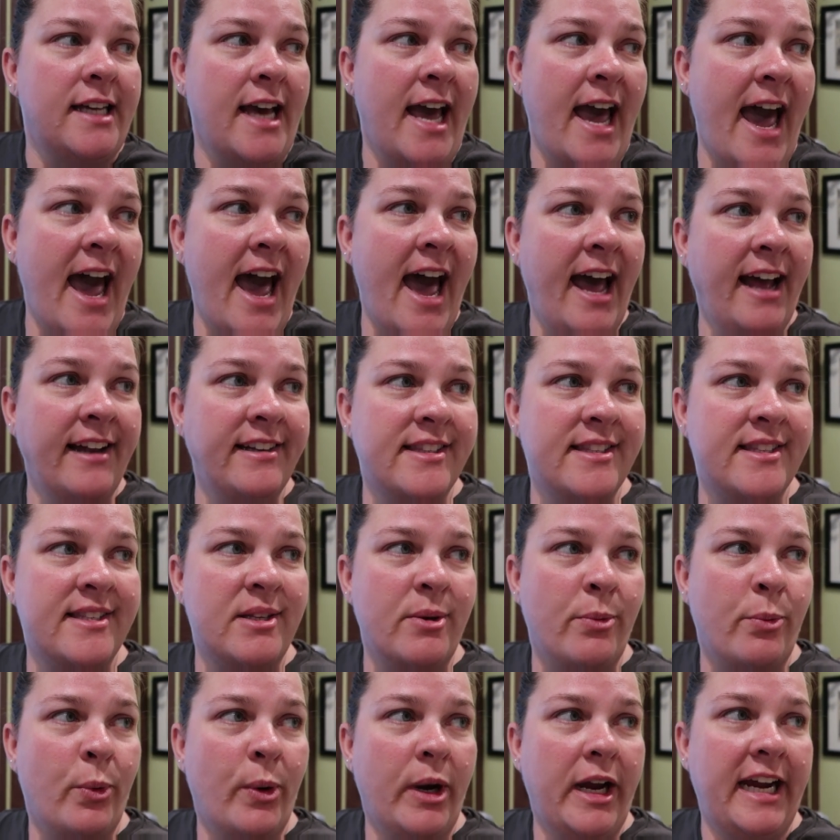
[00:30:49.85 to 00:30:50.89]

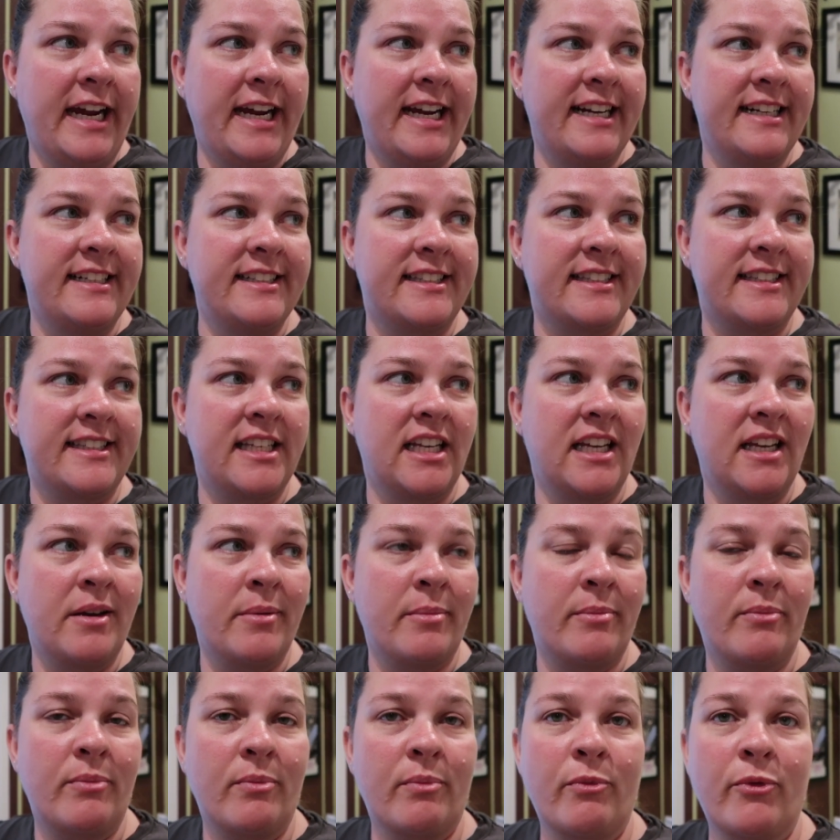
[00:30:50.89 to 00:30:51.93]
hats, wigs,
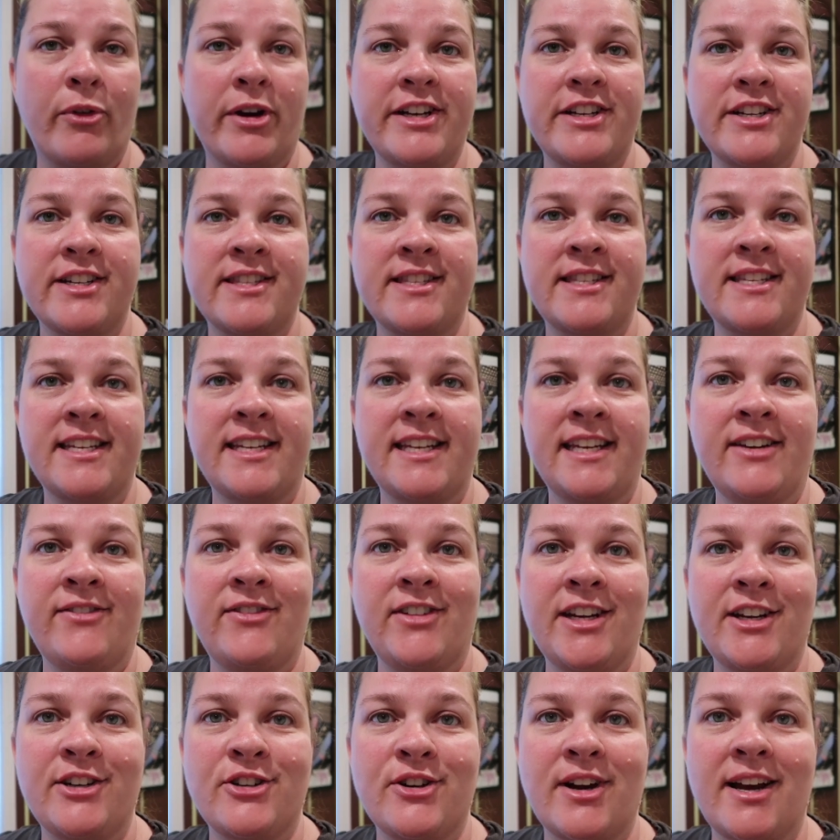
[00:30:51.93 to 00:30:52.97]
Regency
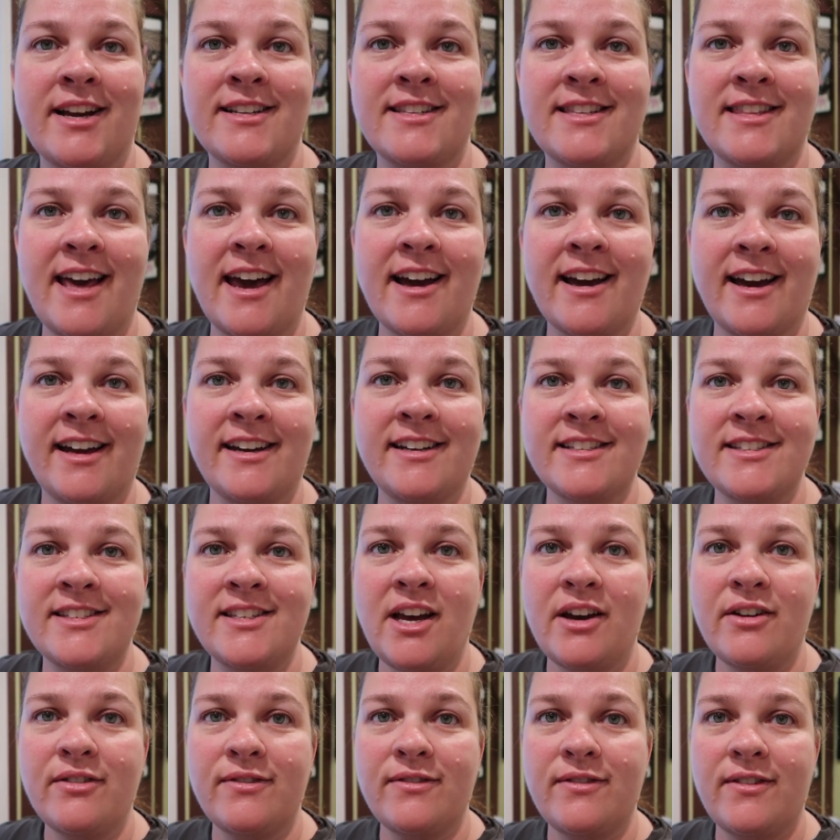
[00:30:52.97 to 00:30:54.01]
evening dress, that kind of
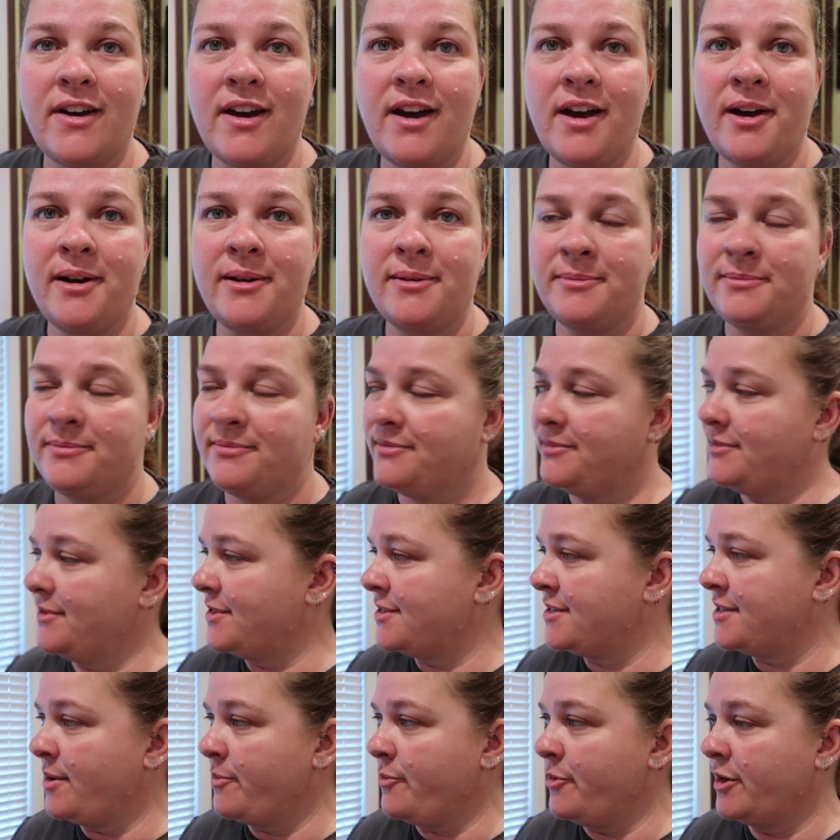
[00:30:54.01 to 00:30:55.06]
stuff. Um,
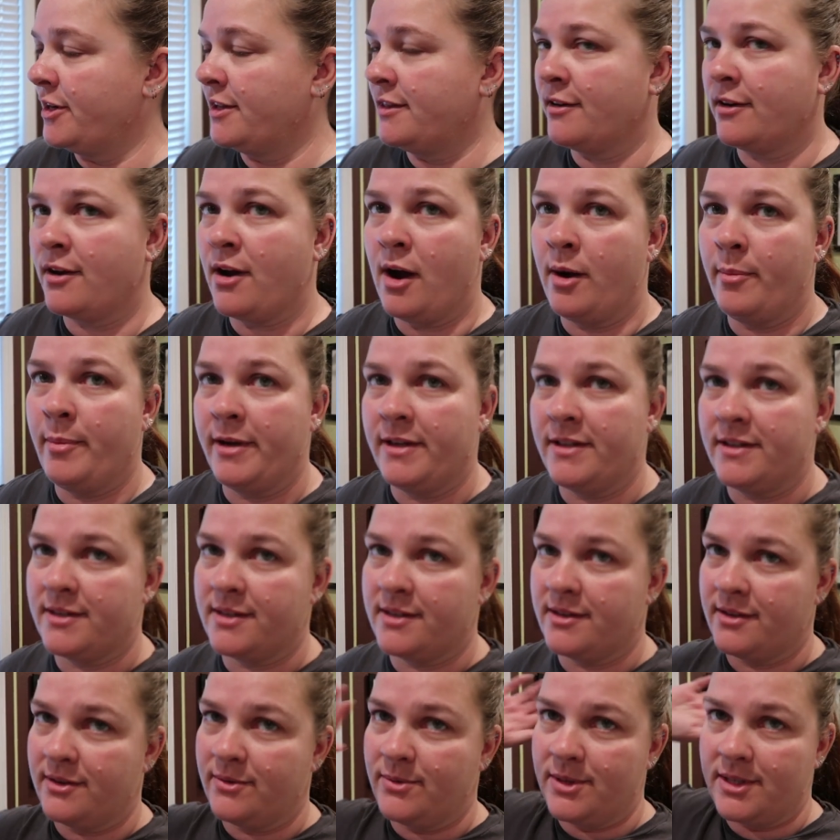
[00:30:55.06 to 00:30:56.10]
someone in the
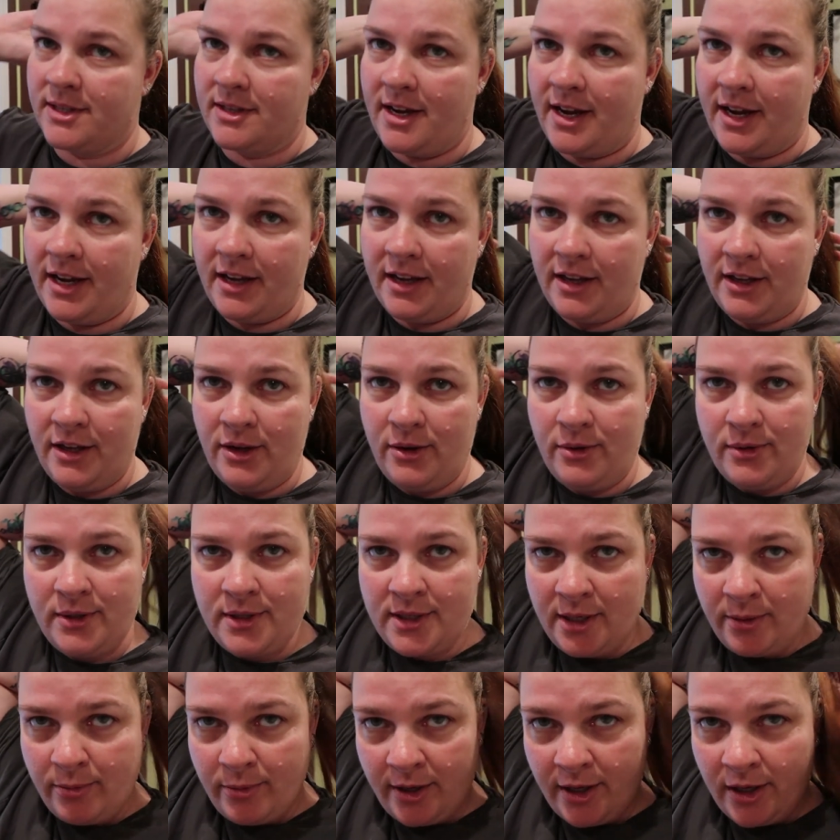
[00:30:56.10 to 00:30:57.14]
comments was like, you
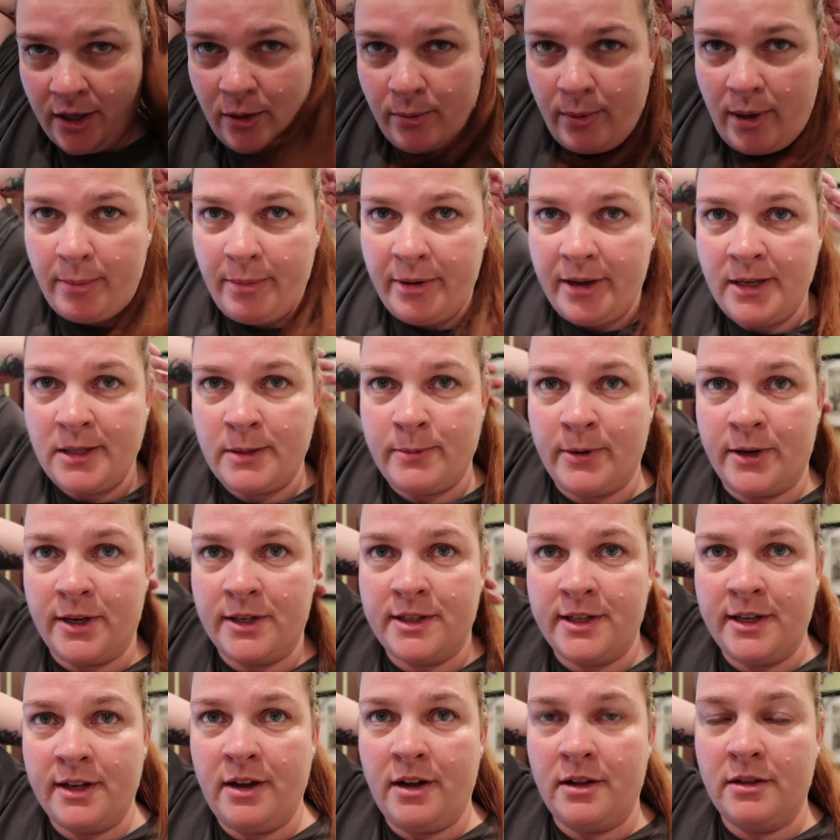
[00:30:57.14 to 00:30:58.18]
seem like you might be
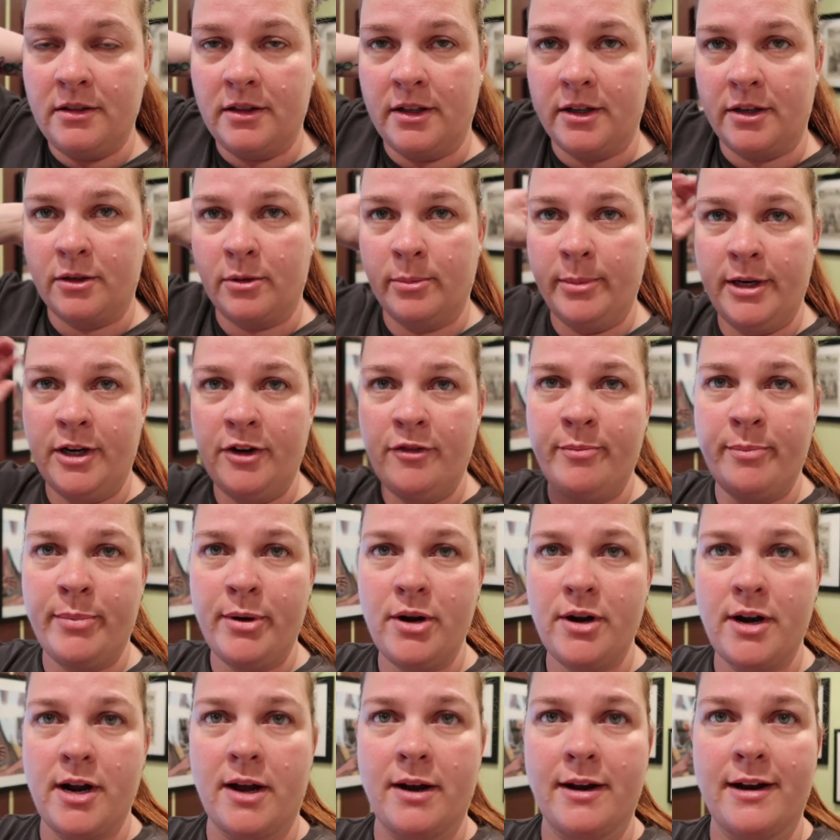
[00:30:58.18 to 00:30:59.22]
experiencing a little bit of
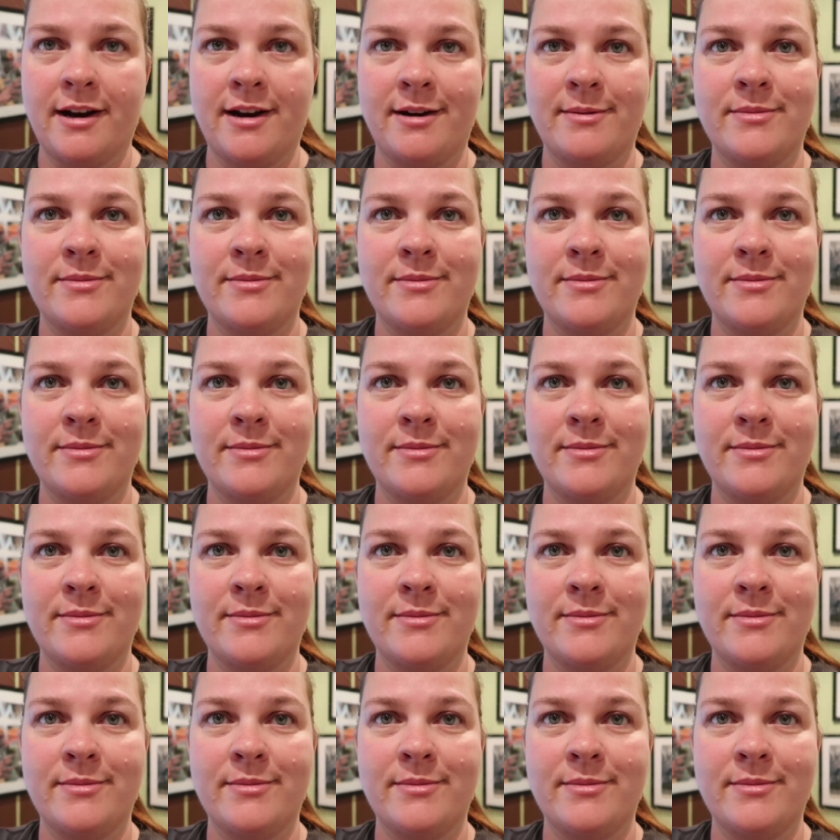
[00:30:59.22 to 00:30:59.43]
burnout.